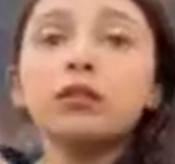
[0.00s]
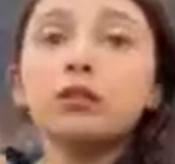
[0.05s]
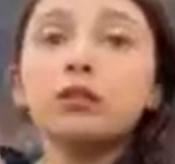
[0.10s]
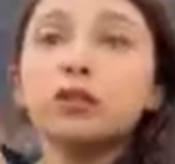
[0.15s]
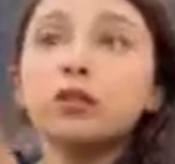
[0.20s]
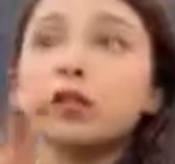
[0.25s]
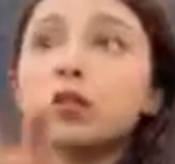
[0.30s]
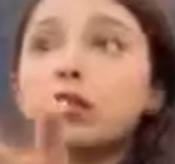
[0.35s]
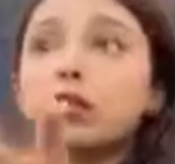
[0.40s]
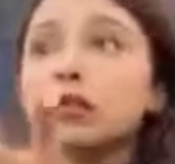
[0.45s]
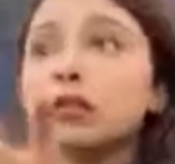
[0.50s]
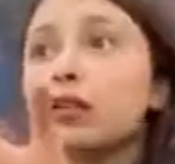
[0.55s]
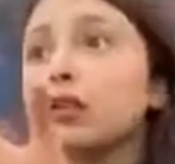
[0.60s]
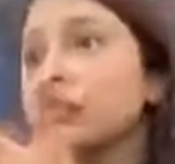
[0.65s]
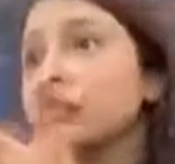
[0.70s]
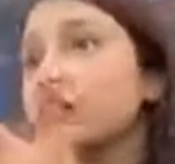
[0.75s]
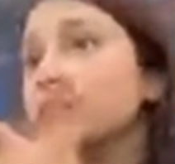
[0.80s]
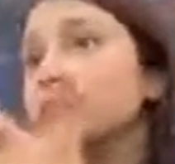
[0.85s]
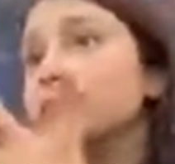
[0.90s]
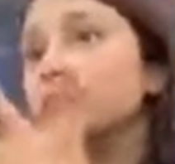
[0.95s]
of his
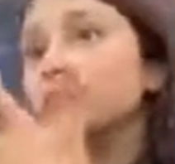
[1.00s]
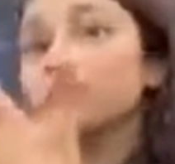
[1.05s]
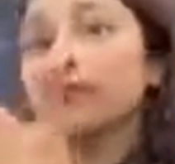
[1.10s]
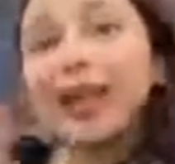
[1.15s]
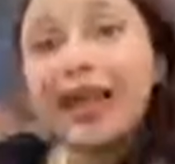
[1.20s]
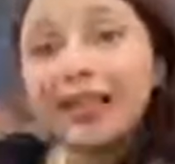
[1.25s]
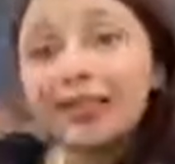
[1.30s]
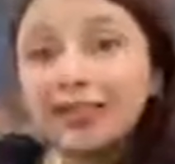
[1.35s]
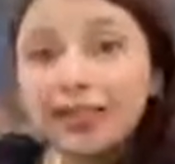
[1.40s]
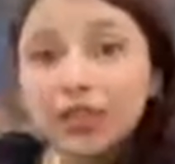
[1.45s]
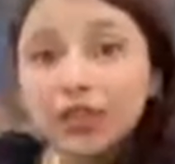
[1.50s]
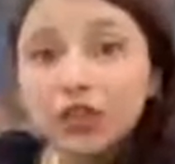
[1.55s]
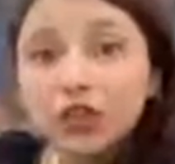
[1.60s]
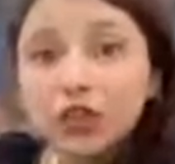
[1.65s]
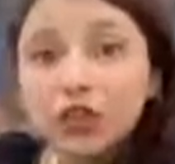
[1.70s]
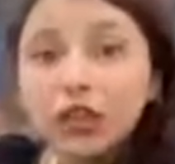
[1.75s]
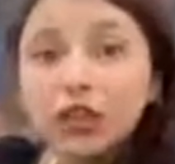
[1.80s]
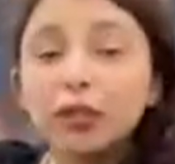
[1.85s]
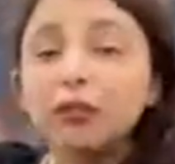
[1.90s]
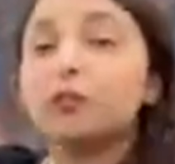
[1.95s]

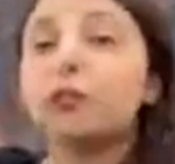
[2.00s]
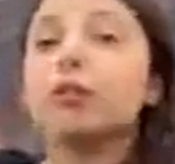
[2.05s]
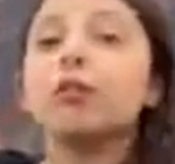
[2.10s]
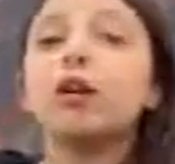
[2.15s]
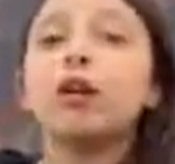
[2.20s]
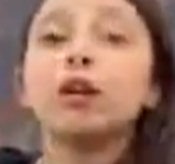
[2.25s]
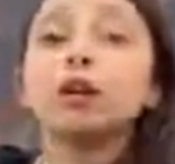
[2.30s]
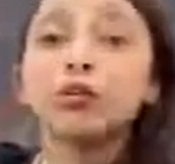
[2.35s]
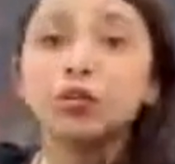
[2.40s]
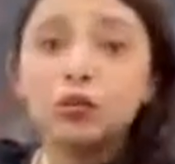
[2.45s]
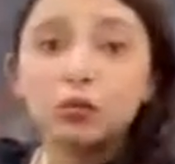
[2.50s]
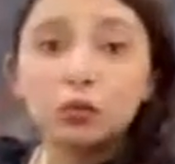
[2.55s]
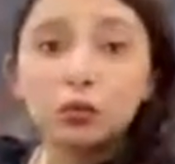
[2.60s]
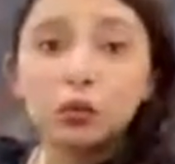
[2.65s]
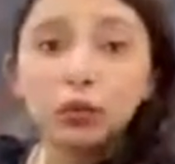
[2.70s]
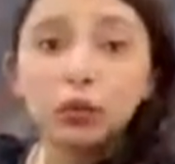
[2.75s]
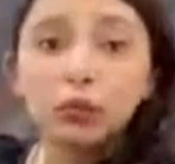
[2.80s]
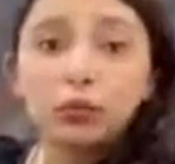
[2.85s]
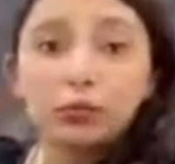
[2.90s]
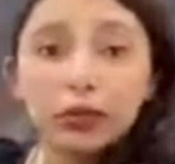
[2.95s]
ancestry. He belongs to a
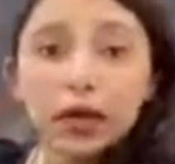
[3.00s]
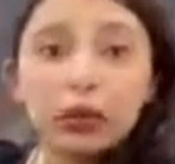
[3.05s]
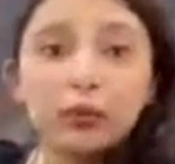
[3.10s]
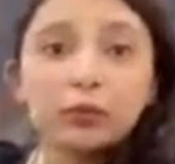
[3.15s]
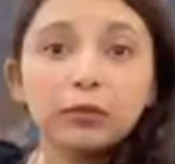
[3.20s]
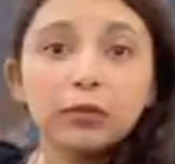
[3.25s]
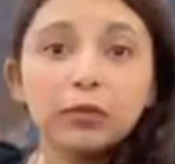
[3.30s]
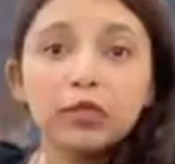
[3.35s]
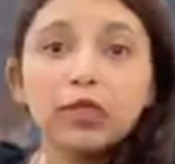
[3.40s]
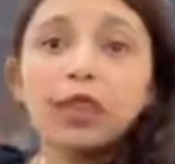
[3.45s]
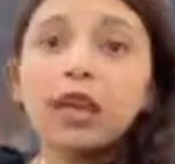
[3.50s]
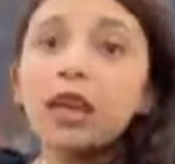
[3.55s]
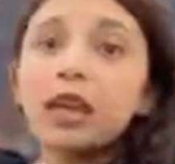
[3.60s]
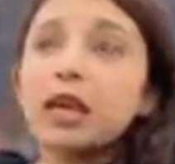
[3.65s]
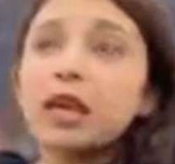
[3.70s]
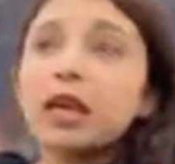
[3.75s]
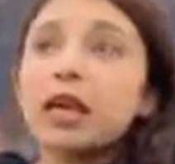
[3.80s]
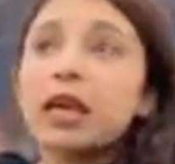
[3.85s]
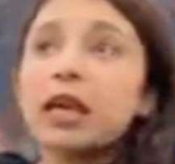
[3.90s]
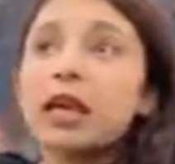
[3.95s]
noble family
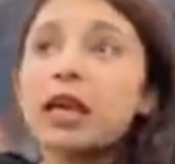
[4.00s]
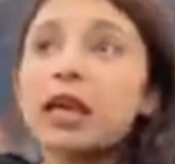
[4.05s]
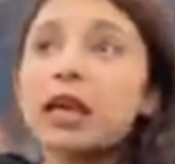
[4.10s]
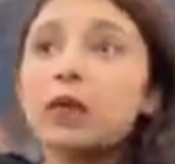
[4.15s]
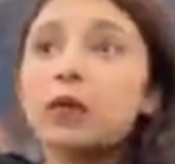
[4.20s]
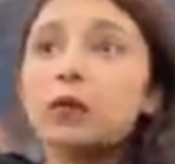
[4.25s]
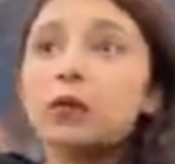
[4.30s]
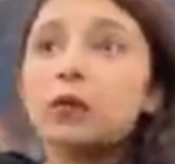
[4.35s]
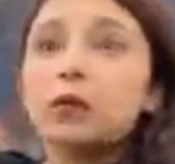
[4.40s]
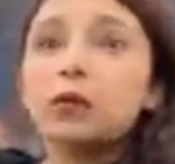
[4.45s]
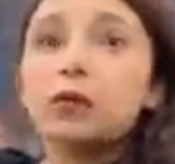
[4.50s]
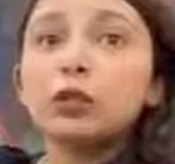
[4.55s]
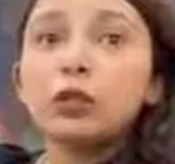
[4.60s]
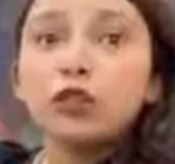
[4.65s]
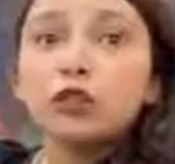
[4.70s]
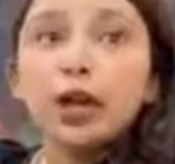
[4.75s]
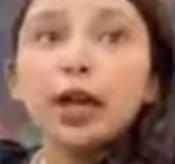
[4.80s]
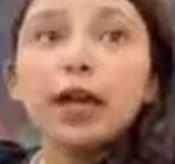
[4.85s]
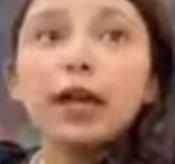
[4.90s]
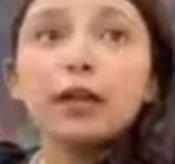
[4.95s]

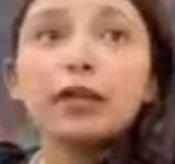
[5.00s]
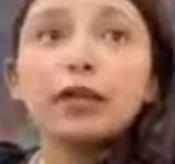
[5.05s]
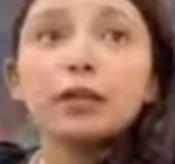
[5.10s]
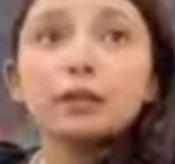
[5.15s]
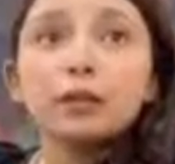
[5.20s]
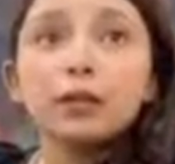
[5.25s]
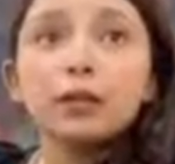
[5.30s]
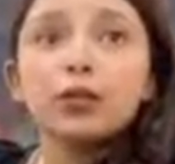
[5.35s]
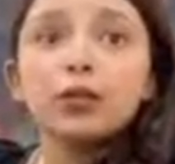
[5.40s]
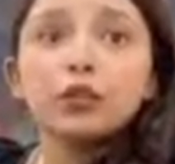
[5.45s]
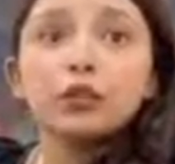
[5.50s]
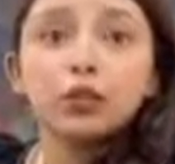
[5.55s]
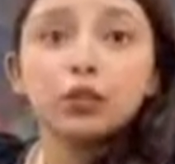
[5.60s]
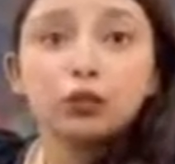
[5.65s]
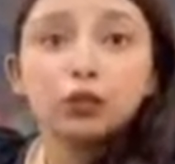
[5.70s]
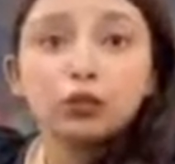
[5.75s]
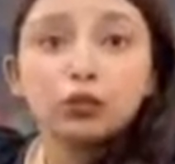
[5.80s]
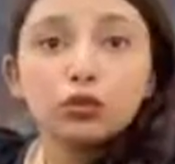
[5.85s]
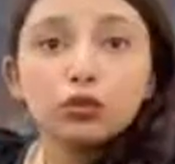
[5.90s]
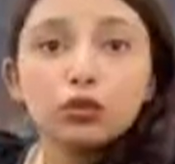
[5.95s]
which has been
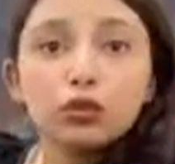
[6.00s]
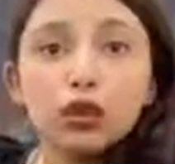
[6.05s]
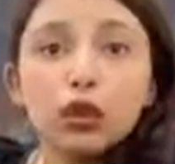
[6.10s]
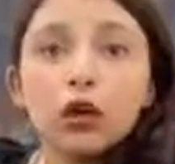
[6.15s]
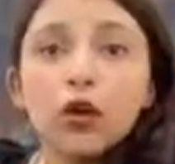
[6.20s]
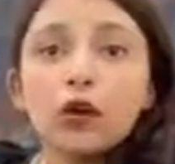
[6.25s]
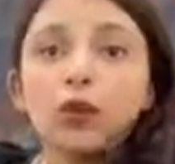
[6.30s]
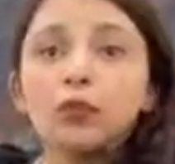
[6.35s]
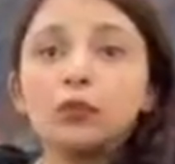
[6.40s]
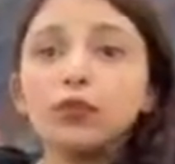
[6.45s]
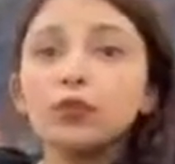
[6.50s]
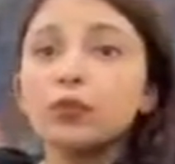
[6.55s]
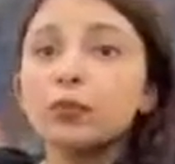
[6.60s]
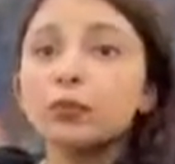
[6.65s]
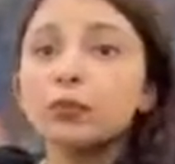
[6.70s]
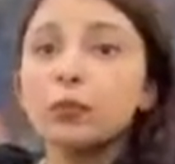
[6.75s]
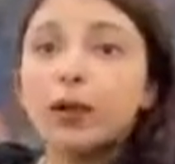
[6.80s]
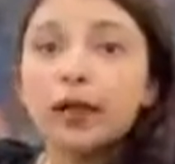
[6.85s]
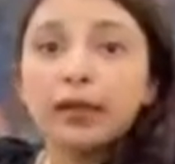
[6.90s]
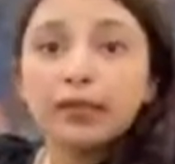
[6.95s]
accused of
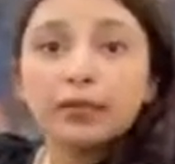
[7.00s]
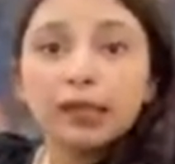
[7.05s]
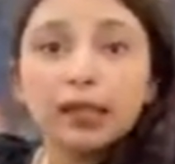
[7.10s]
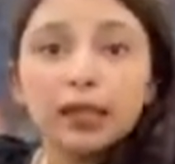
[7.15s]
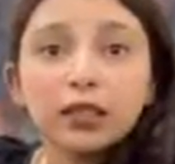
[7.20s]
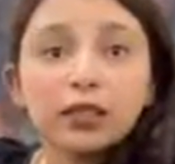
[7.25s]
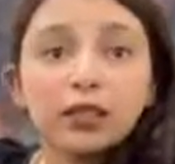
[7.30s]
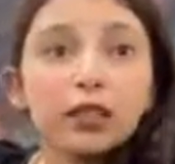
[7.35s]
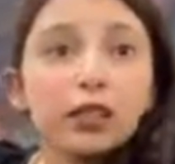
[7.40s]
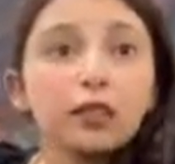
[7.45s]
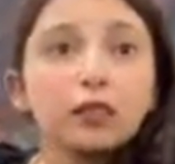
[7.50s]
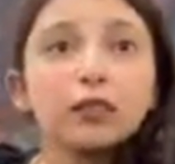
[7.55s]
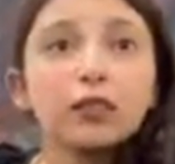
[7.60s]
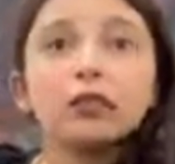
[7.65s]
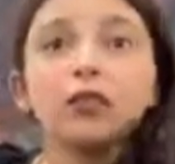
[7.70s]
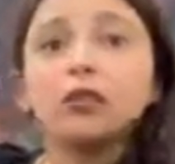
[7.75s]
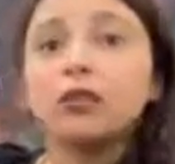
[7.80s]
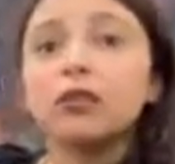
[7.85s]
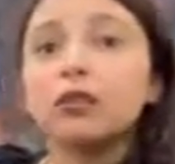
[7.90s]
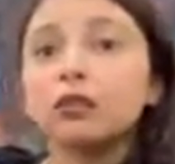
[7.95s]
oppressing
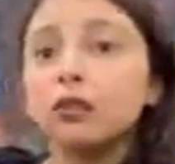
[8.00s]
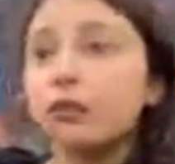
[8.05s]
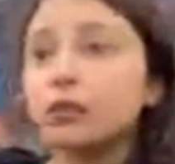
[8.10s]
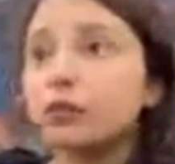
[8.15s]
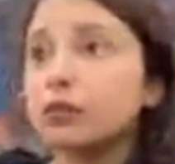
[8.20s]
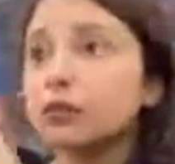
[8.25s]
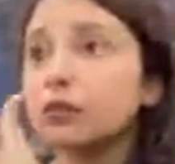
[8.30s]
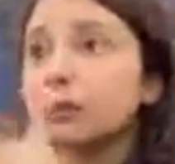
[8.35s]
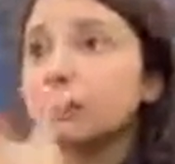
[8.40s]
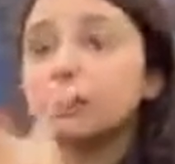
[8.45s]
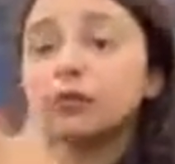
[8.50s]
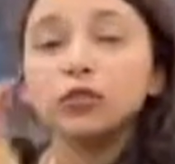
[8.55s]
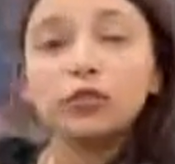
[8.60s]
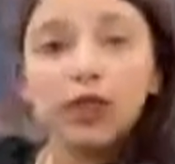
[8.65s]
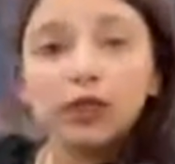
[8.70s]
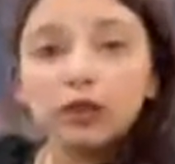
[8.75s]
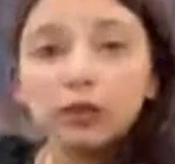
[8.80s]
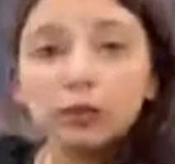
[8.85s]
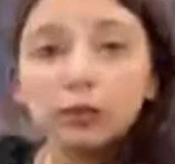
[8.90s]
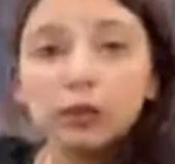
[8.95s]
the
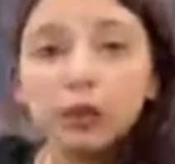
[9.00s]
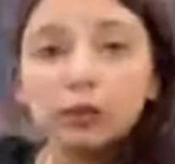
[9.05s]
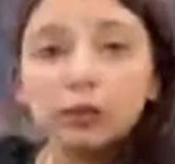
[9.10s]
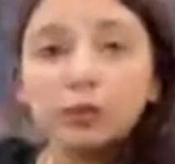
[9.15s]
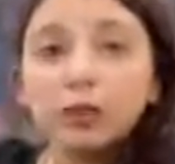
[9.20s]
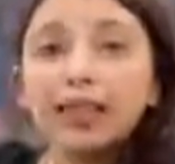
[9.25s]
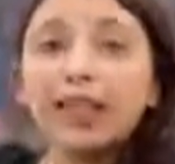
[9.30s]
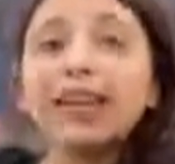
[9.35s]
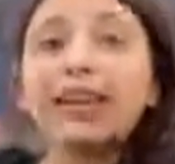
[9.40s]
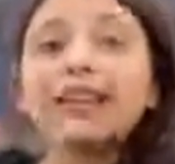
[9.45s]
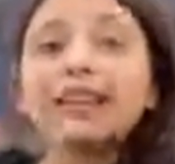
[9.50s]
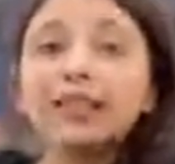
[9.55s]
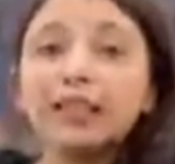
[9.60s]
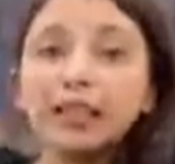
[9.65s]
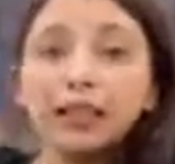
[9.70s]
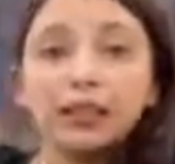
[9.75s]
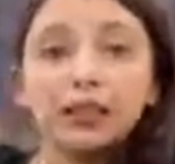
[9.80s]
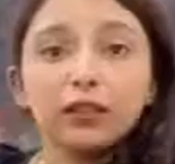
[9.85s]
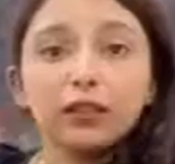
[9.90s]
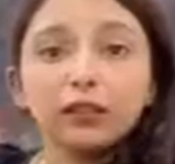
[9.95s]
general public and
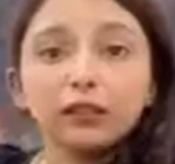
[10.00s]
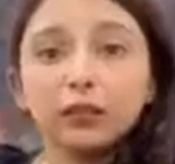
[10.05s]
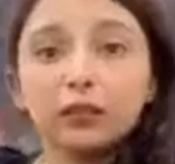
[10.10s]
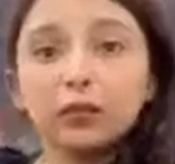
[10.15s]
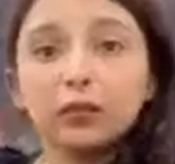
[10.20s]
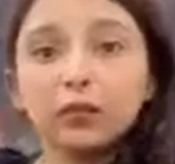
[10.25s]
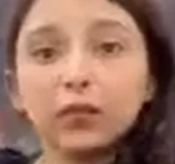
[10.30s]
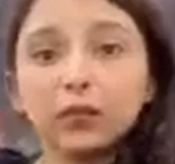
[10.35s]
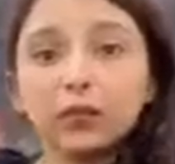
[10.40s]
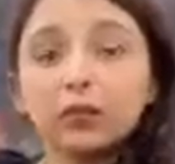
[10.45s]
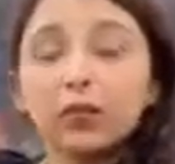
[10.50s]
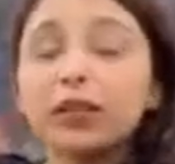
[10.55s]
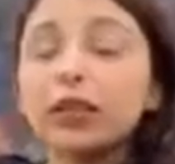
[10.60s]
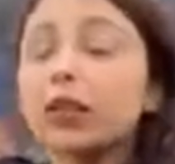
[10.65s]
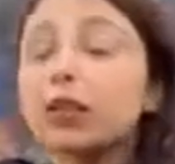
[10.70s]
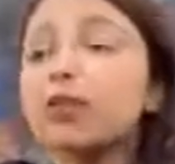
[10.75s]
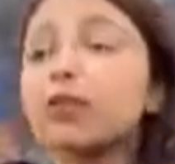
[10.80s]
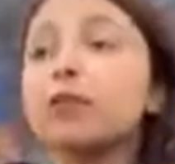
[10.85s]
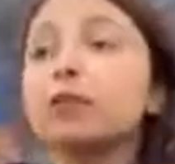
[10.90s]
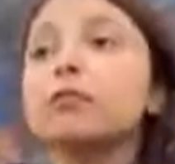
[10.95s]
stealing from them and
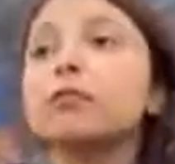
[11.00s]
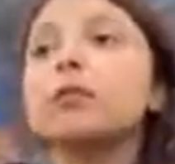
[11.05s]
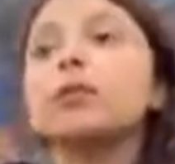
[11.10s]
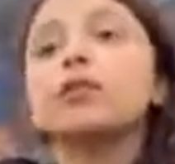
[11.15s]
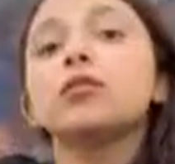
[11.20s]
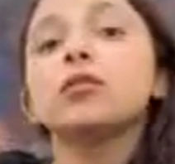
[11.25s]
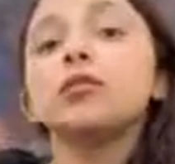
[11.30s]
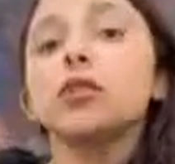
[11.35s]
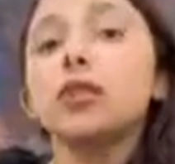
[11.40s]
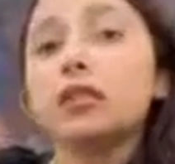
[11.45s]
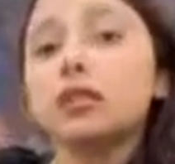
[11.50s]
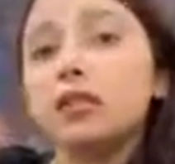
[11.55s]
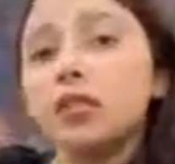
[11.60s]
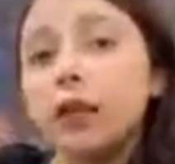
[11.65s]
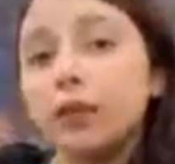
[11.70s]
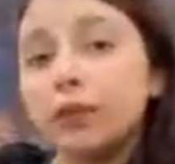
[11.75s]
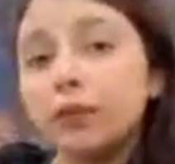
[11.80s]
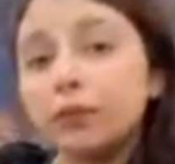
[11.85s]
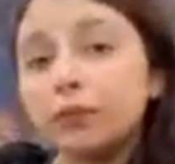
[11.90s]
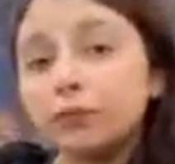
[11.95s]
even murdering
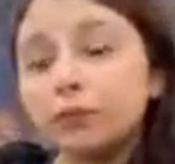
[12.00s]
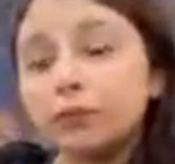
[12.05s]
some.